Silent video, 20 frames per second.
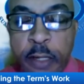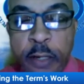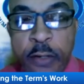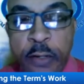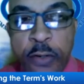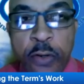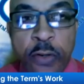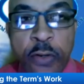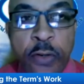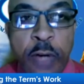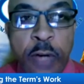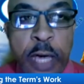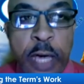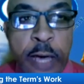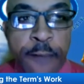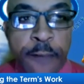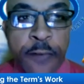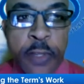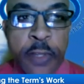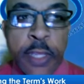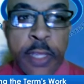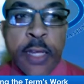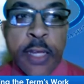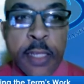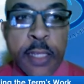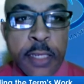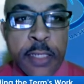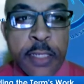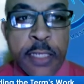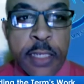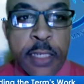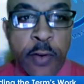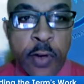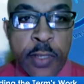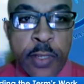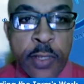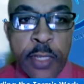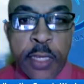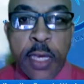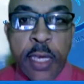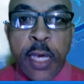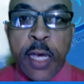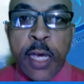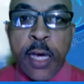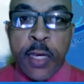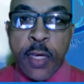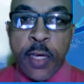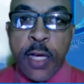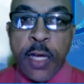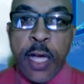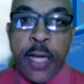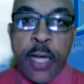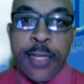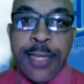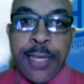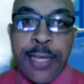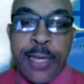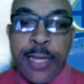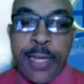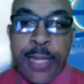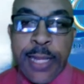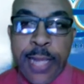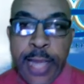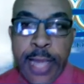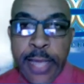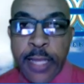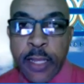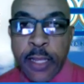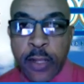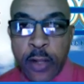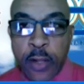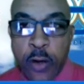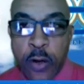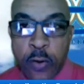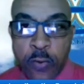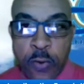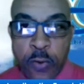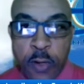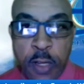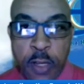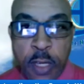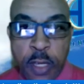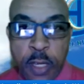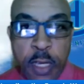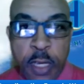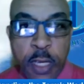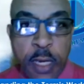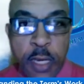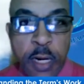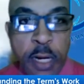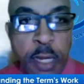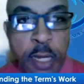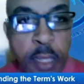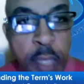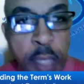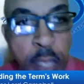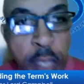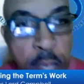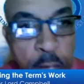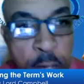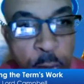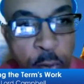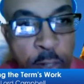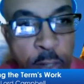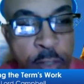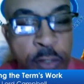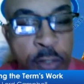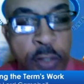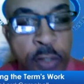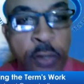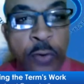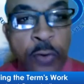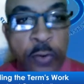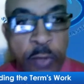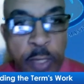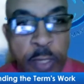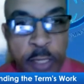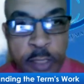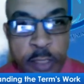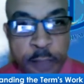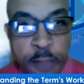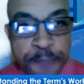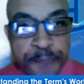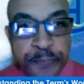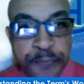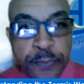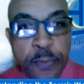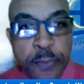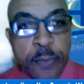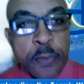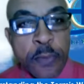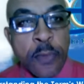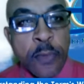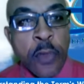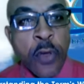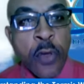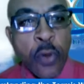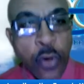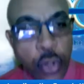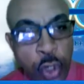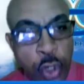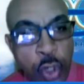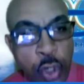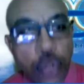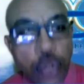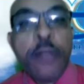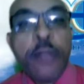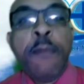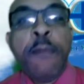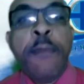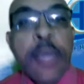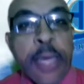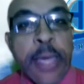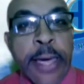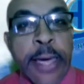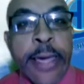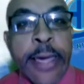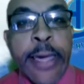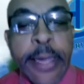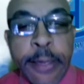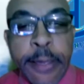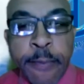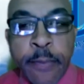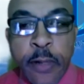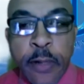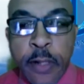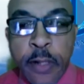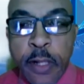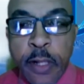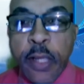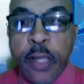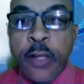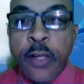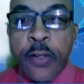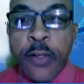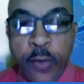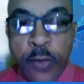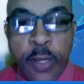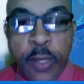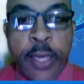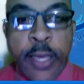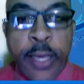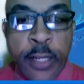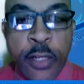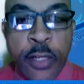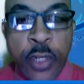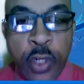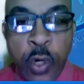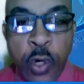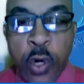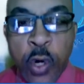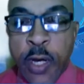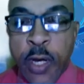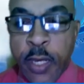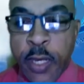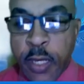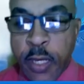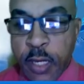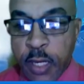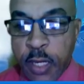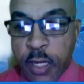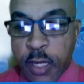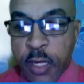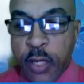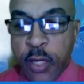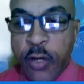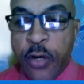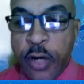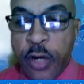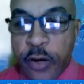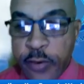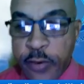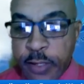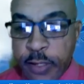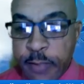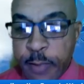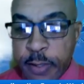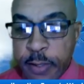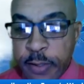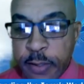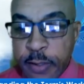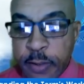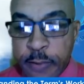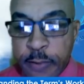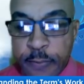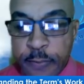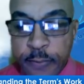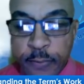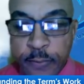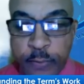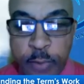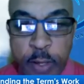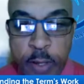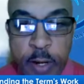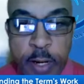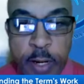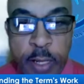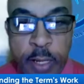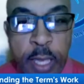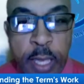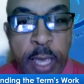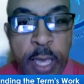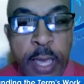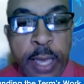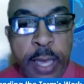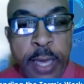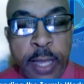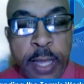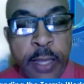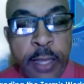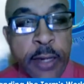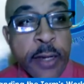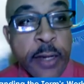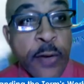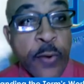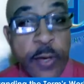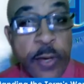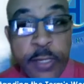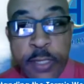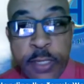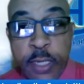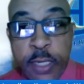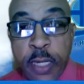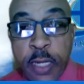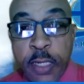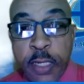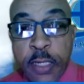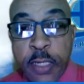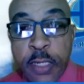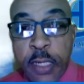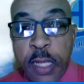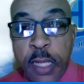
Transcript: So you have to take this seriously, and you can't take it lying down, right? And once you do this, you should be able to enjoy your Christmas, right? Any other question?